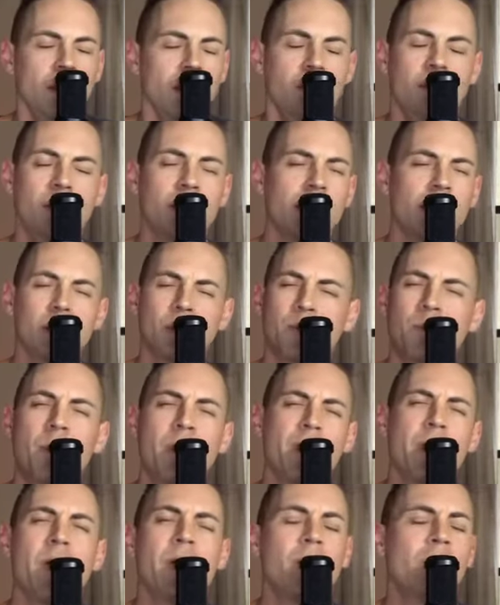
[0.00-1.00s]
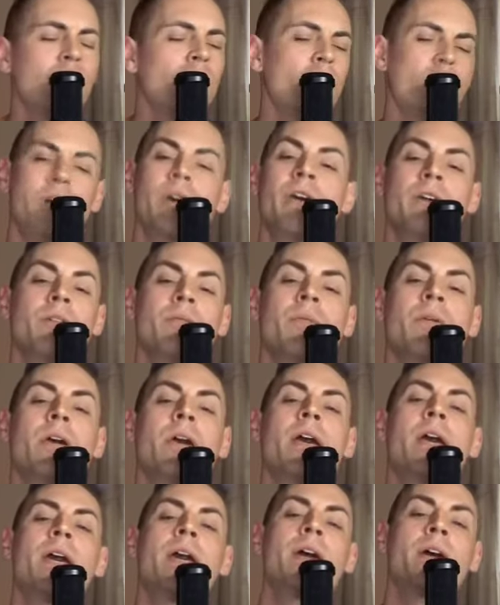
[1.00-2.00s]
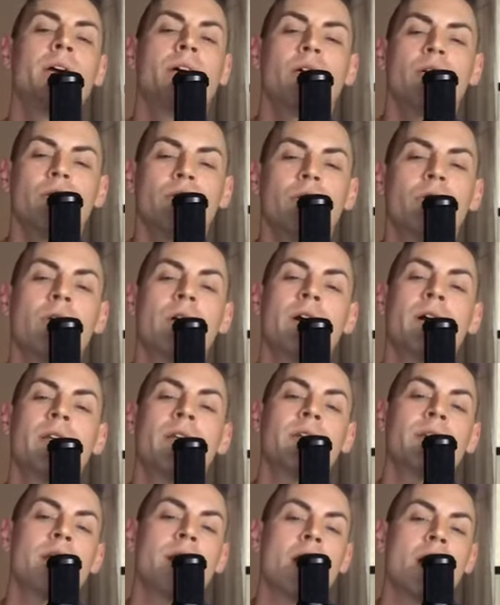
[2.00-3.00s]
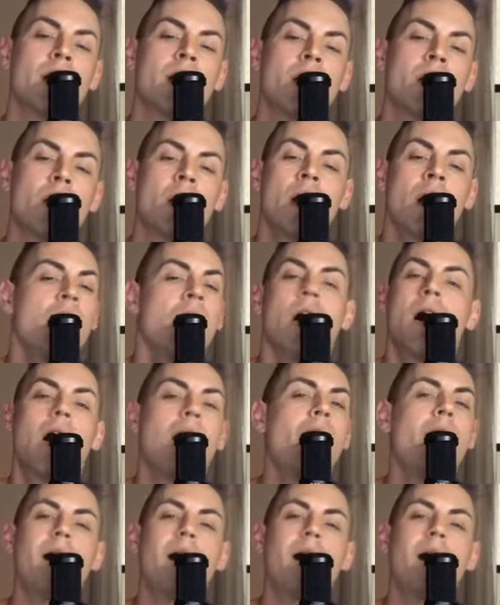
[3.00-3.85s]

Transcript: Just bear with me right now.